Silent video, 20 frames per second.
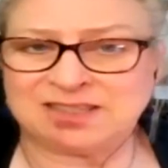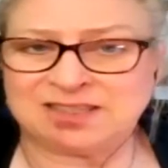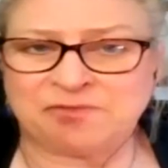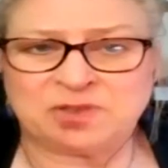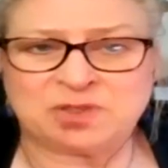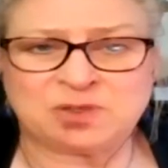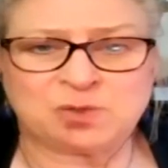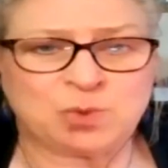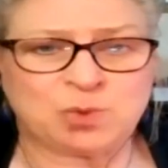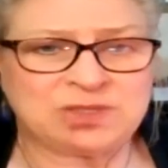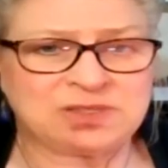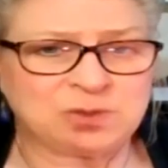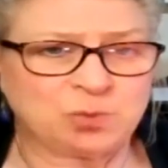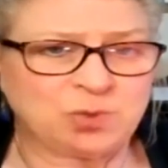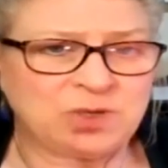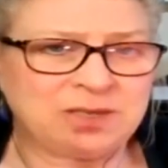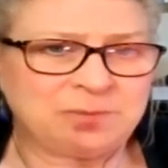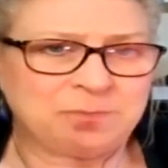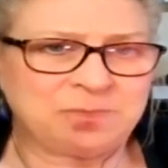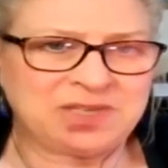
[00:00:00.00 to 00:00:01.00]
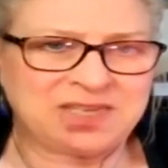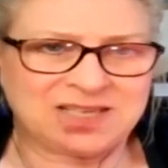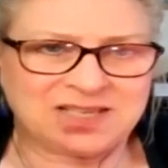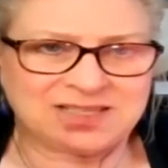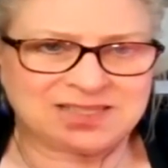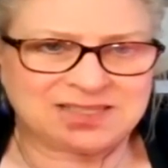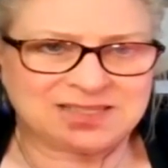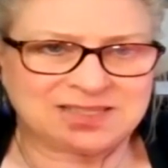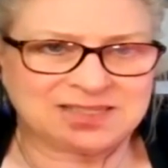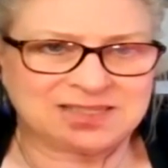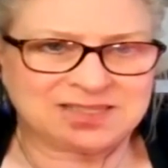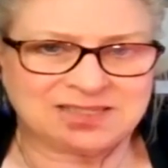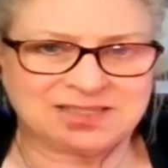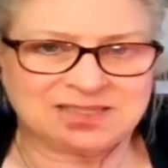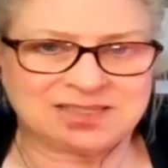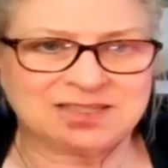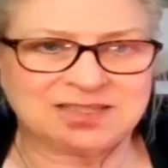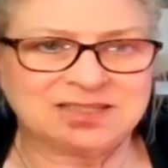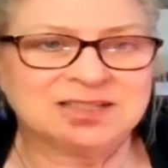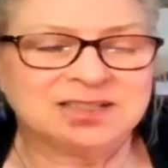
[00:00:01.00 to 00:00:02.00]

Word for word: If it's once a week, be consistent.